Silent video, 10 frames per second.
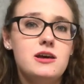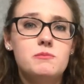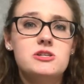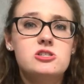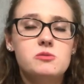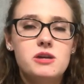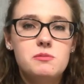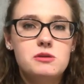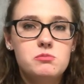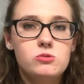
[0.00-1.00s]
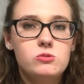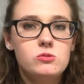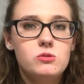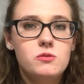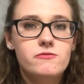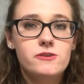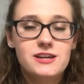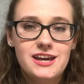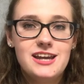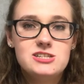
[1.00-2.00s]
but so many people
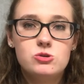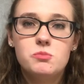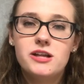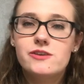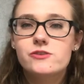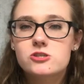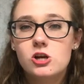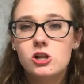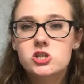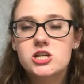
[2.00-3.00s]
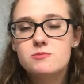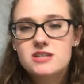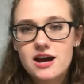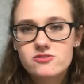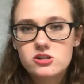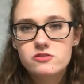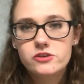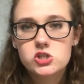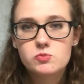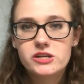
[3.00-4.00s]
forget to apply for scholarships after their
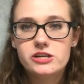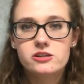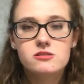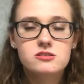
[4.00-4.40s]
freshman year.